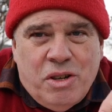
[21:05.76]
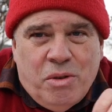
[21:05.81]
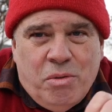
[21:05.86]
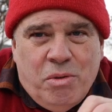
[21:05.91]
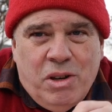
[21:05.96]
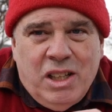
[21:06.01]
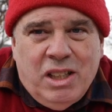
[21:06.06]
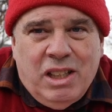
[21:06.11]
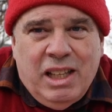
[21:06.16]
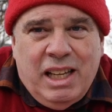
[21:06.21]
to
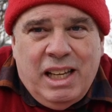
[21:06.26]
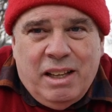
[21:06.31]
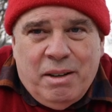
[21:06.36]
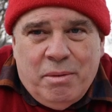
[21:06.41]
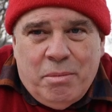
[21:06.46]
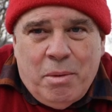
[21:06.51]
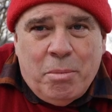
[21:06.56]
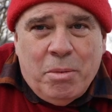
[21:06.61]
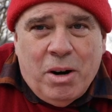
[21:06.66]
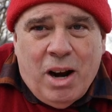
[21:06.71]
really
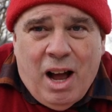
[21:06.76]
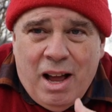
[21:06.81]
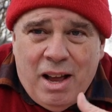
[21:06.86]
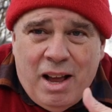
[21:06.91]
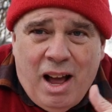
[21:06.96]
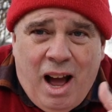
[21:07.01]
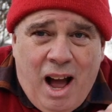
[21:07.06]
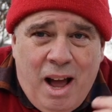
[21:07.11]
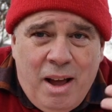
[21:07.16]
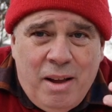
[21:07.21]
remember.
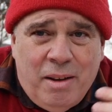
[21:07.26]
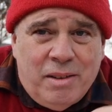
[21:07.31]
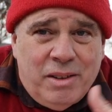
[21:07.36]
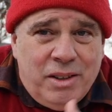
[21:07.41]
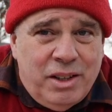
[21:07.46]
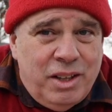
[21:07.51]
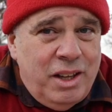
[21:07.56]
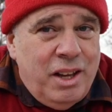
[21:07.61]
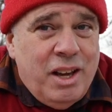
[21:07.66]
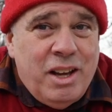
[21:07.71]

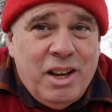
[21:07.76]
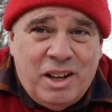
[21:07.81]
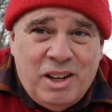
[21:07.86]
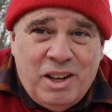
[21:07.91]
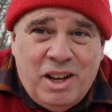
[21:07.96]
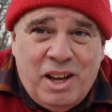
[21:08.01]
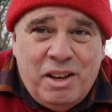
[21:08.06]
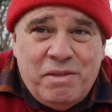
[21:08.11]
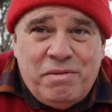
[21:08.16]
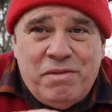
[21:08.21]

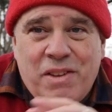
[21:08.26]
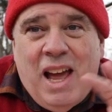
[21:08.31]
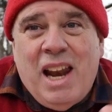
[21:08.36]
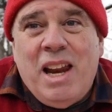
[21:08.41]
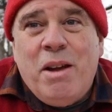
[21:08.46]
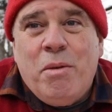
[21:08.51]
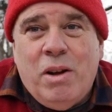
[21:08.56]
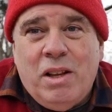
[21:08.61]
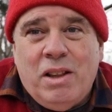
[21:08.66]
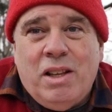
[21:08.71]
If
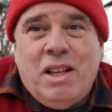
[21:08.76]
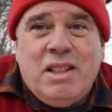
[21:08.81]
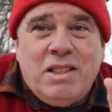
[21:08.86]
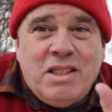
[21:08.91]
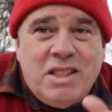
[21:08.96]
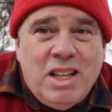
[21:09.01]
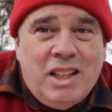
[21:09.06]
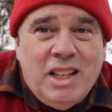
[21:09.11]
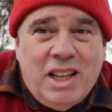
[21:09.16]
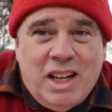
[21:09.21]
anyone
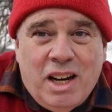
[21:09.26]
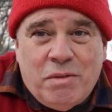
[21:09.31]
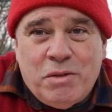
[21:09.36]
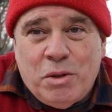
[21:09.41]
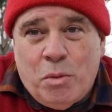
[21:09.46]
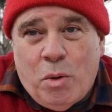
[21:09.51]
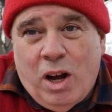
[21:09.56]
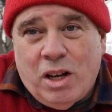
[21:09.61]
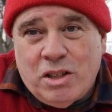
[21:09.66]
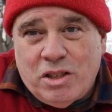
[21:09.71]
that's silly enough
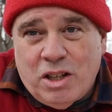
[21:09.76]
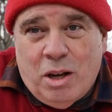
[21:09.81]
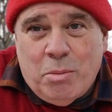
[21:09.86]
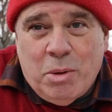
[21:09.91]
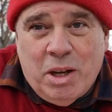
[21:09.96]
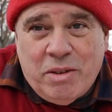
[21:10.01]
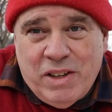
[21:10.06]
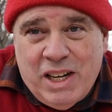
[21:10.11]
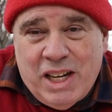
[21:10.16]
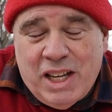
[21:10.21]
to watch all
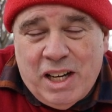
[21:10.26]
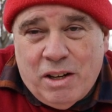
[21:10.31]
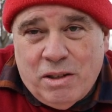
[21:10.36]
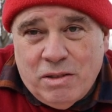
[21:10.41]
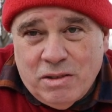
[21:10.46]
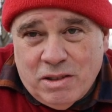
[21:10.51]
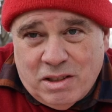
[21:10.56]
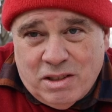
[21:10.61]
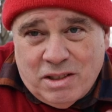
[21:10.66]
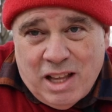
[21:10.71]
my
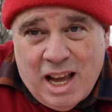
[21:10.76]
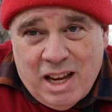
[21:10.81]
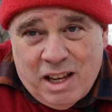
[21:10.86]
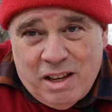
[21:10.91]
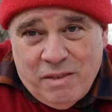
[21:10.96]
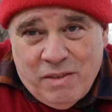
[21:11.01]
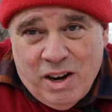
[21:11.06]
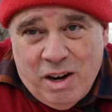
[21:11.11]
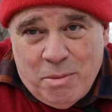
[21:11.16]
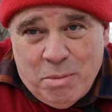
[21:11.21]
videos,
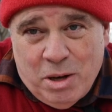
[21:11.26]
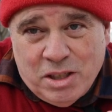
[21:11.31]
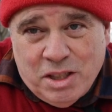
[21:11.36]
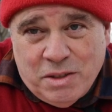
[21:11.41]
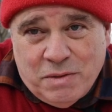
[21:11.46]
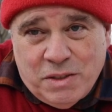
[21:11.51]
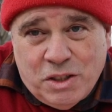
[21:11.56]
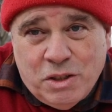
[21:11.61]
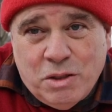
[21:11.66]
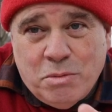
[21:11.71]
thank you very much
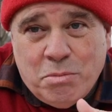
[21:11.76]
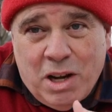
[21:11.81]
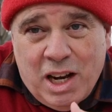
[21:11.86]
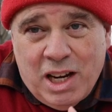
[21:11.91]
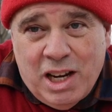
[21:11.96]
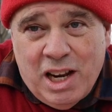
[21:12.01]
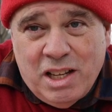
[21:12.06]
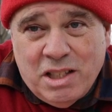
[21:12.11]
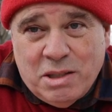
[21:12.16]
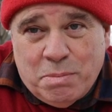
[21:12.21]
if you do. My
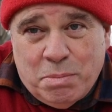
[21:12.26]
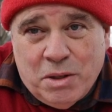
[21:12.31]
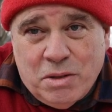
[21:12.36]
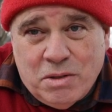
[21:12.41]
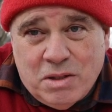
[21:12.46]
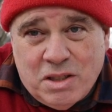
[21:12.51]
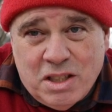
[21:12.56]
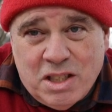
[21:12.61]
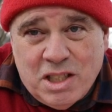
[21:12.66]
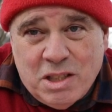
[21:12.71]
name's
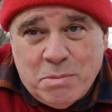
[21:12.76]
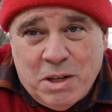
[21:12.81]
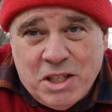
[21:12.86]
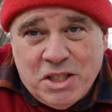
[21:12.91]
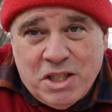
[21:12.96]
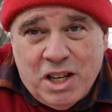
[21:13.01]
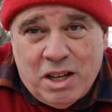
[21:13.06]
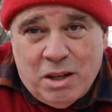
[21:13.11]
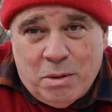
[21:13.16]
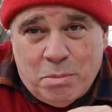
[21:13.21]
Bruce. This is my
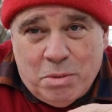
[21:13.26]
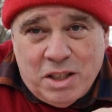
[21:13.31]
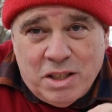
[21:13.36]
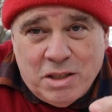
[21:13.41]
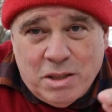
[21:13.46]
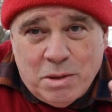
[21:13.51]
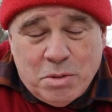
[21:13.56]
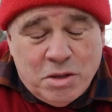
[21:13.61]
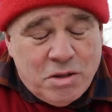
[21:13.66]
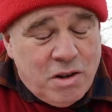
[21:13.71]
channel.
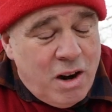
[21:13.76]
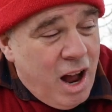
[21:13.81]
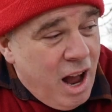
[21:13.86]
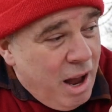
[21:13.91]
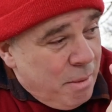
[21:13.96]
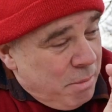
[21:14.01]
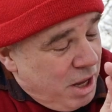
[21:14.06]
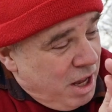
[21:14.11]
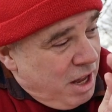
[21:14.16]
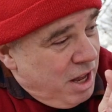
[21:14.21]
Please
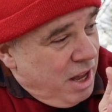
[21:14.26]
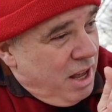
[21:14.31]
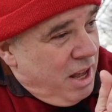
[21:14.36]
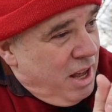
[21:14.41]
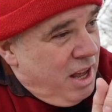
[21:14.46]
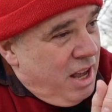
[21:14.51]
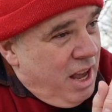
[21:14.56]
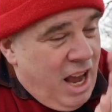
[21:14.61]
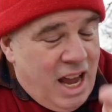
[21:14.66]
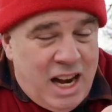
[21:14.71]
subscribe.
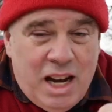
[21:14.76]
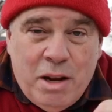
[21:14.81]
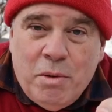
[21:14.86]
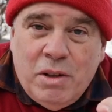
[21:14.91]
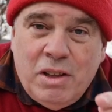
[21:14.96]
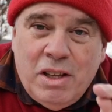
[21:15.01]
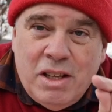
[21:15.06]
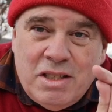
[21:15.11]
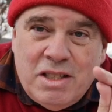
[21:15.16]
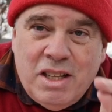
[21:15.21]

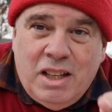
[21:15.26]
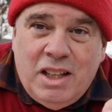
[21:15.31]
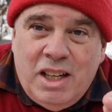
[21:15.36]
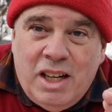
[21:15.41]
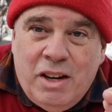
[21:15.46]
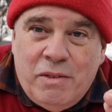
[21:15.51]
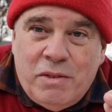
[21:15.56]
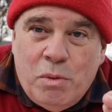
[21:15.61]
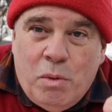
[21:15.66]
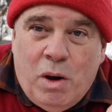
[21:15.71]
Anyone that's silly
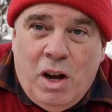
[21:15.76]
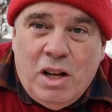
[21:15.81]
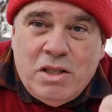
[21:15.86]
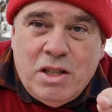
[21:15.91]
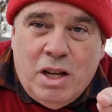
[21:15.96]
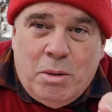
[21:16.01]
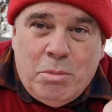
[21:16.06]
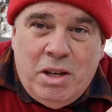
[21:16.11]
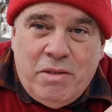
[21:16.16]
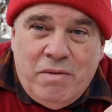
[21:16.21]
enough to watch
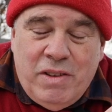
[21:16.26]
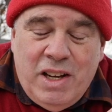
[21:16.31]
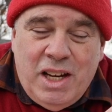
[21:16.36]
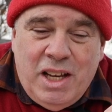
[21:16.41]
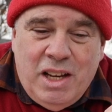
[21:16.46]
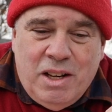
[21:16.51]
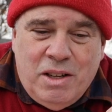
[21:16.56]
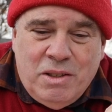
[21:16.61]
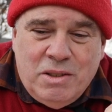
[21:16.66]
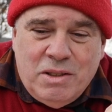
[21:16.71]
all my
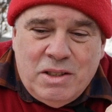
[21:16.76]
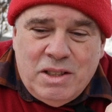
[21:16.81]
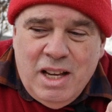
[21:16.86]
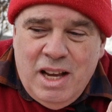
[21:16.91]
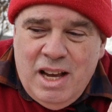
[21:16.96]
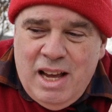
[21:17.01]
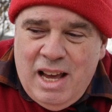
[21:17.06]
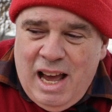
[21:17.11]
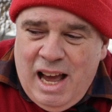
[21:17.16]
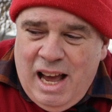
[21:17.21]
videos
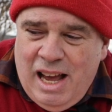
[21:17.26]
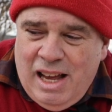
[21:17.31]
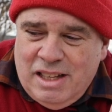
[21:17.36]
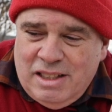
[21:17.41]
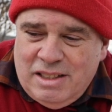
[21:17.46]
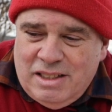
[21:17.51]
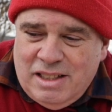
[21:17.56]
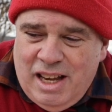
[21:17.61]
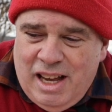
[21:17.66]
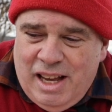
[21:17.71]

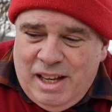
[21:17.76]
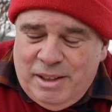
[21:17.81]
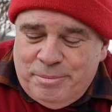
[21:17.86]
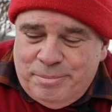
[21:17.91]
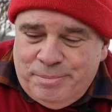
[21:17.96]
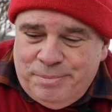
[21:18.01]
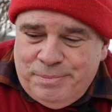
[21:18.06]
has I